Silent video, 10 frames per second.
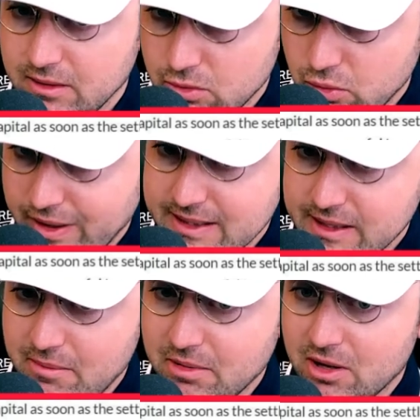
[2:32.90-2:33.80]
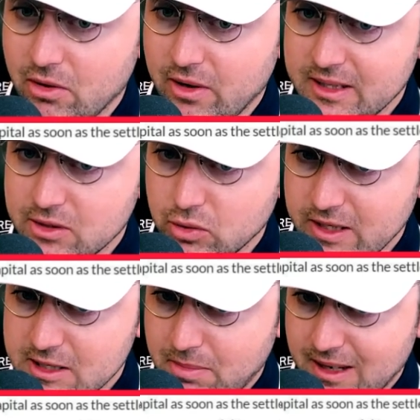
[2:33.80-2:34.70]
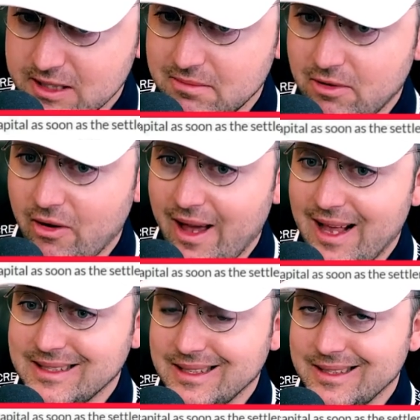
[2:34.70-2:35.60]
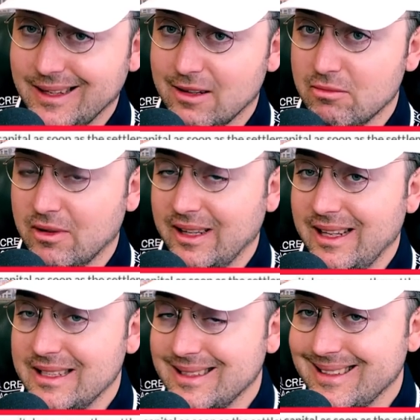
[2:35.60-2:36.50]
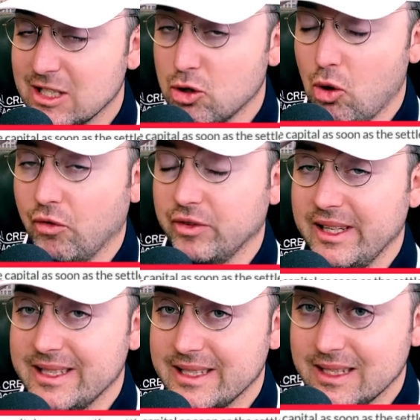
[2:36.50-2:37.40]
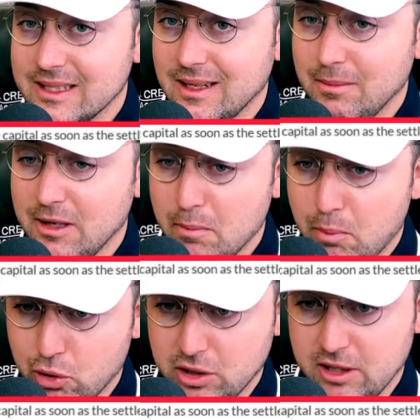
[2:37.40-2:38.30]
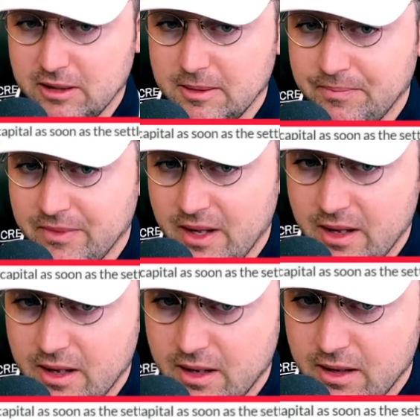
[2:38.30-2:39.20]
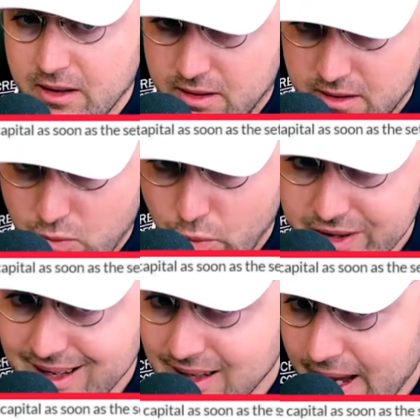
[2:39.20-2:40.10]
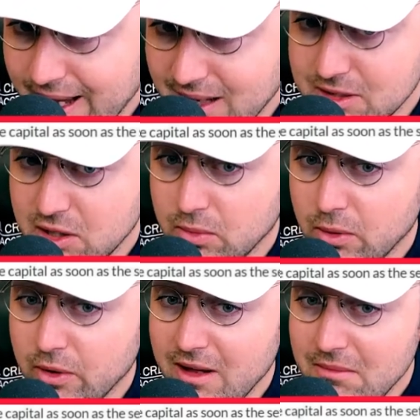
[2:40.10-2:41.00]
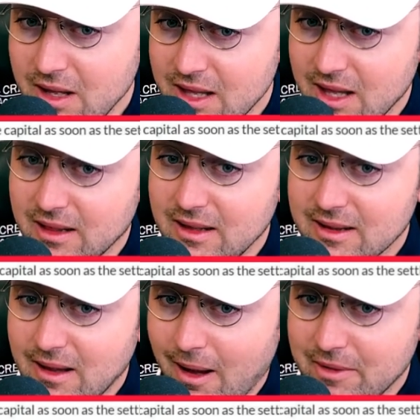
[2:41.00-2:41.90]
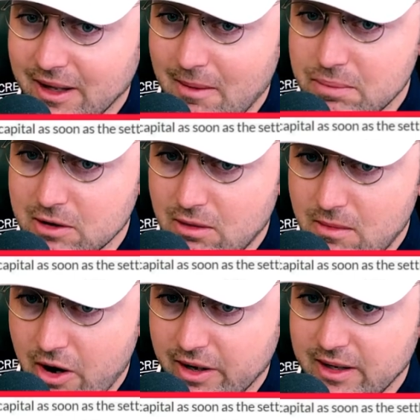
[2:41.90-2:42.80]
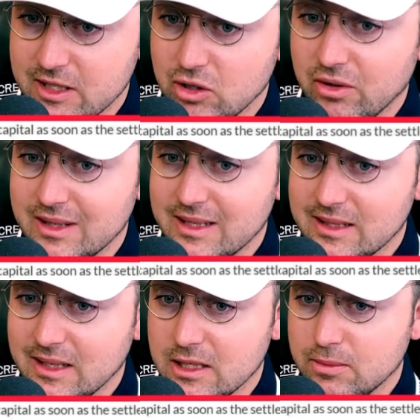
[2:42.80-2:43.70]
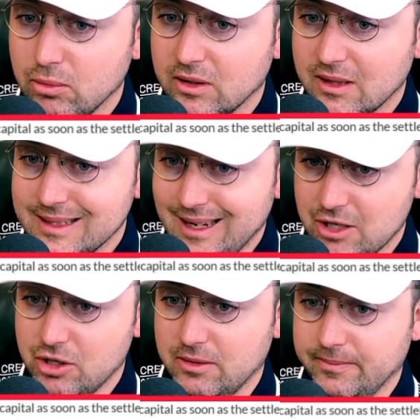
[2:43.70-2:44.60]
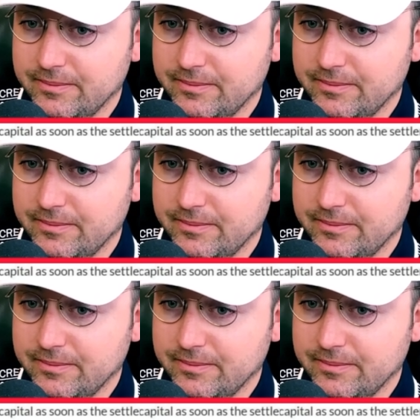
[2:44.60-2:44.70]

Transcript: to raise capital as soon as possible as the settlement is resolved is extremely important. We think AMC will immediately tap the capital markets on a successful transaction.